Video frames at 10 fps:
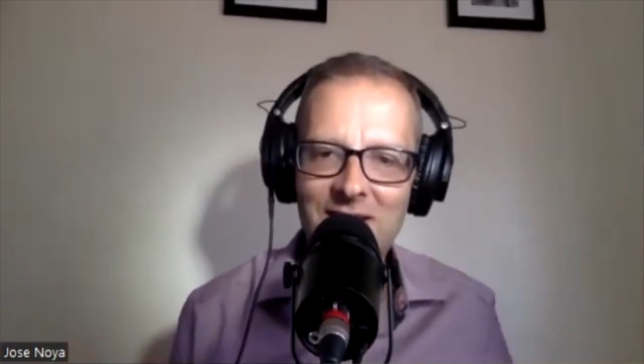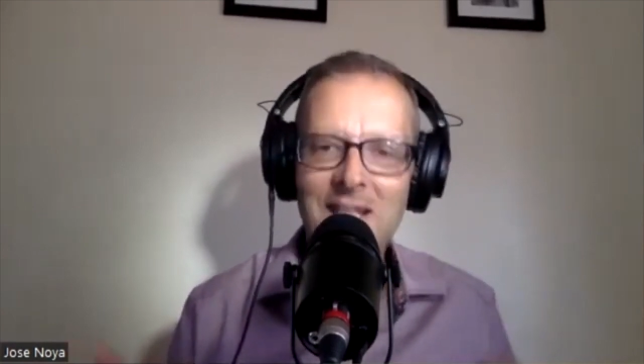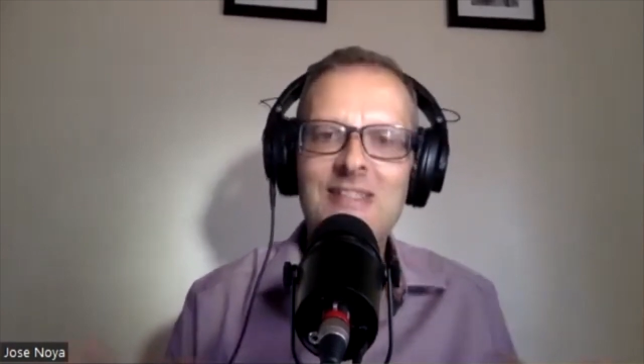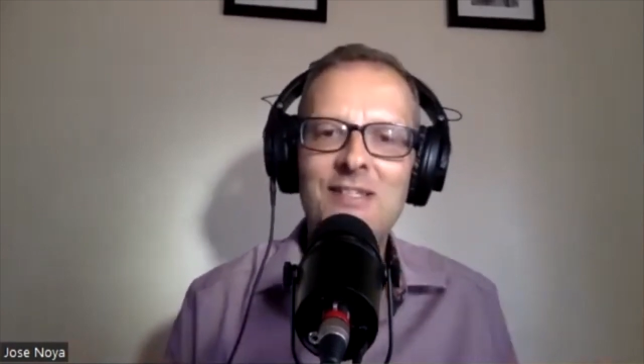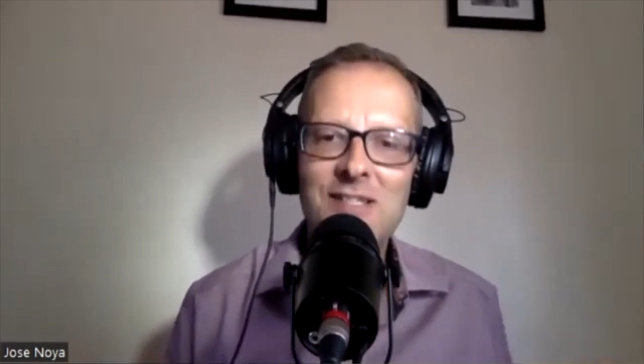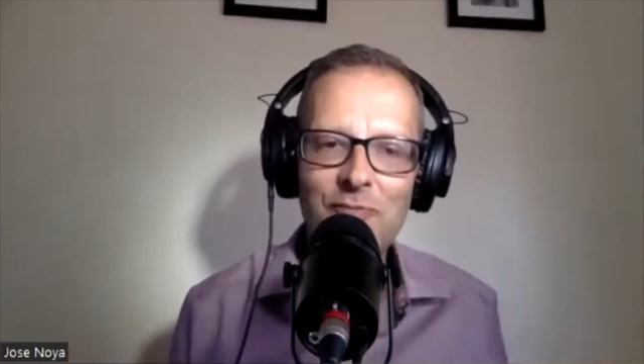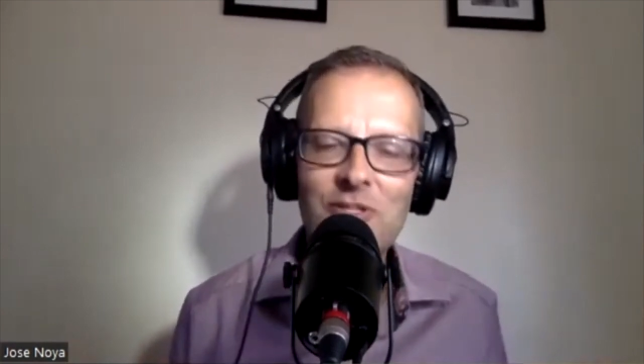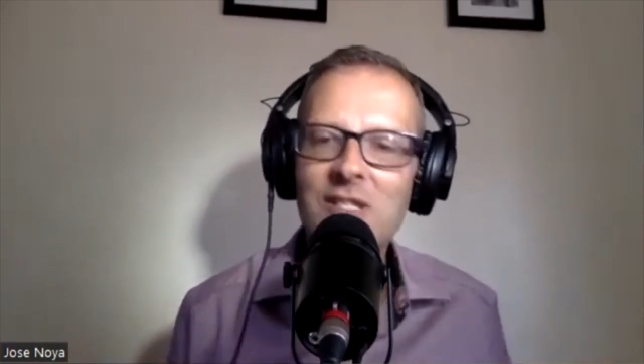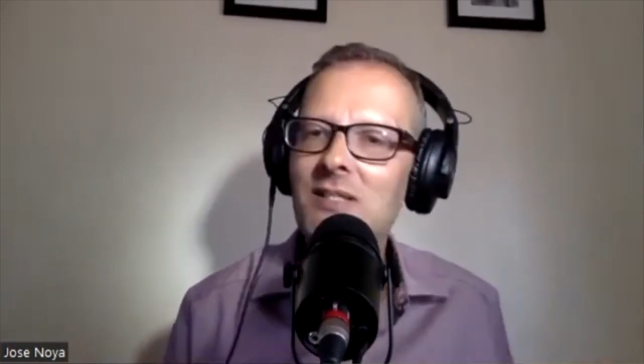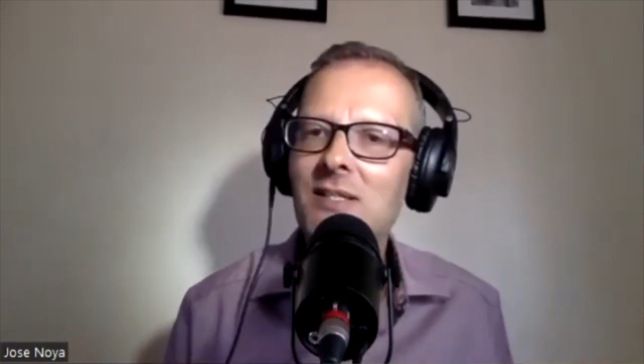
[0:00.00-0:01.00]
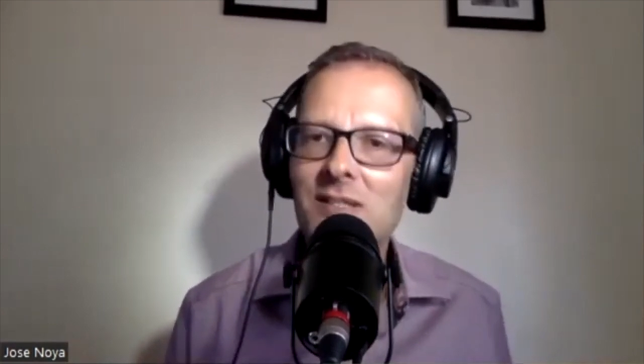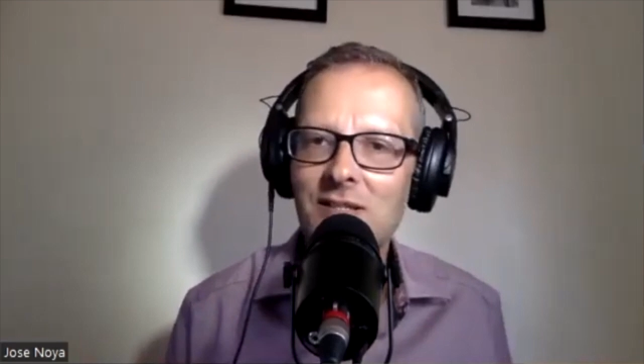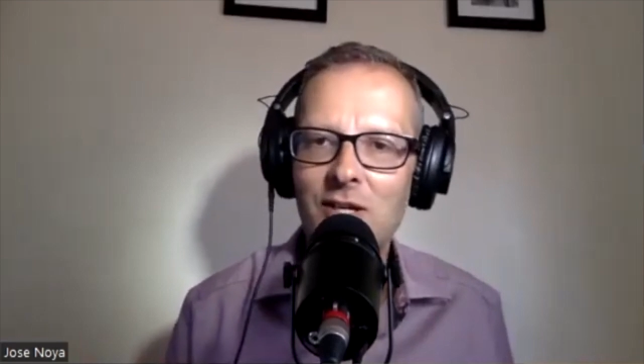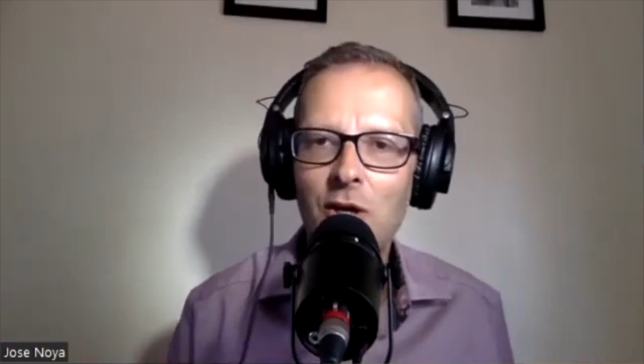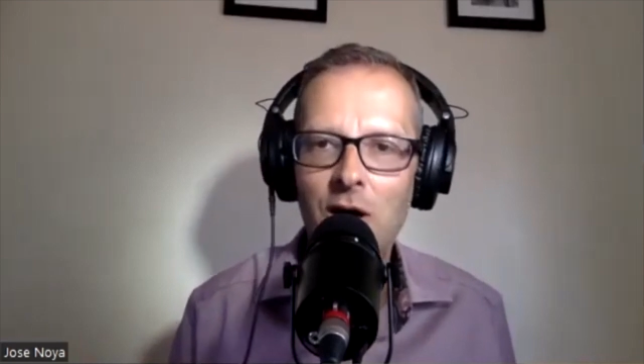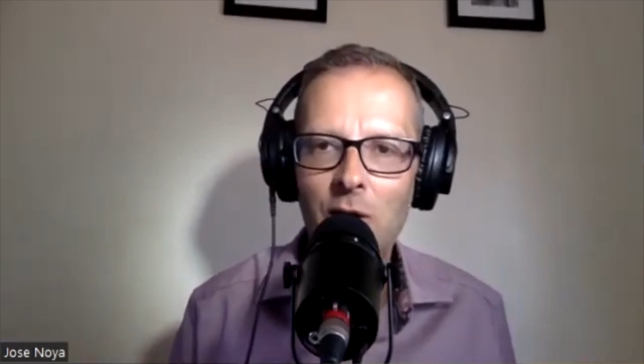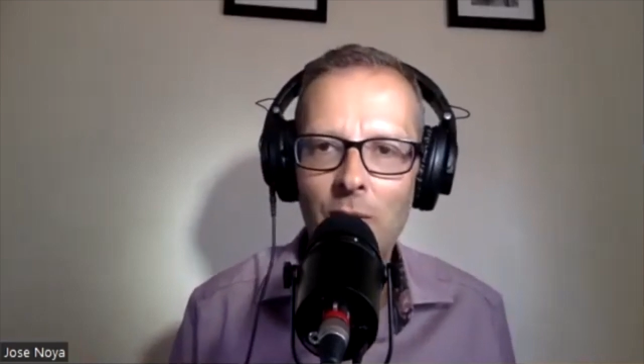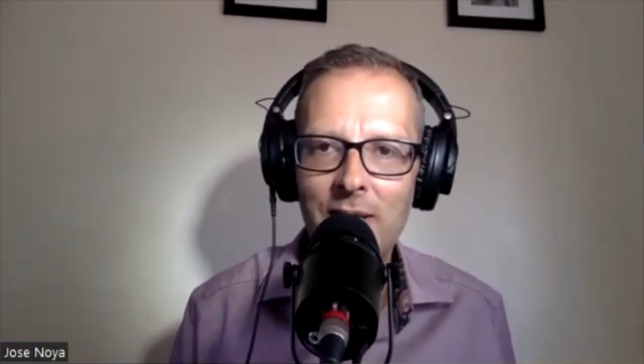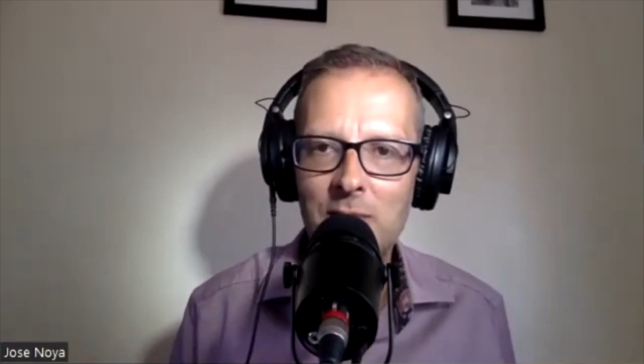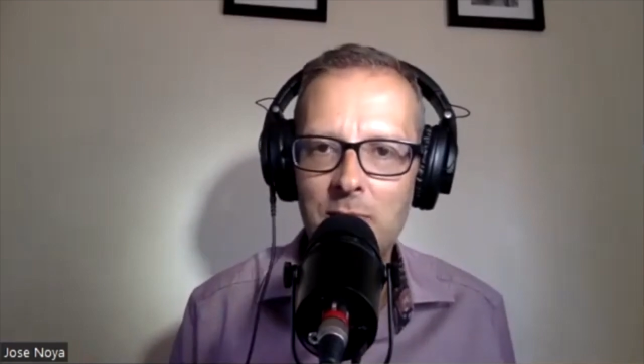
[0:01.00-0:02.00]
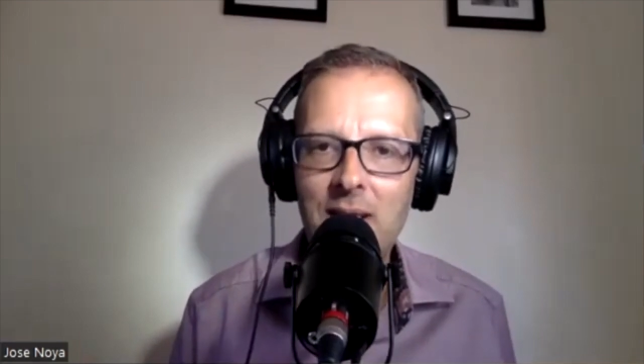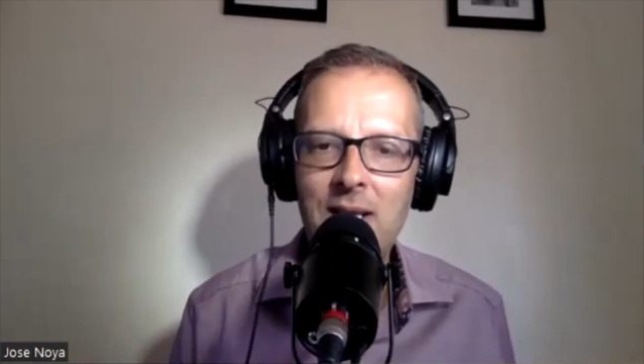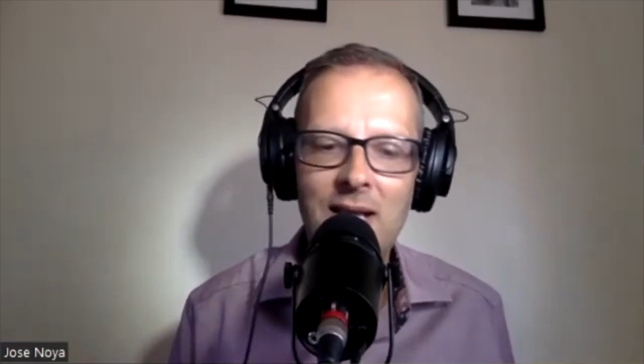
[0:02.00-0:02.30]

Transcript: there's some resistance, and I can't quite explain it.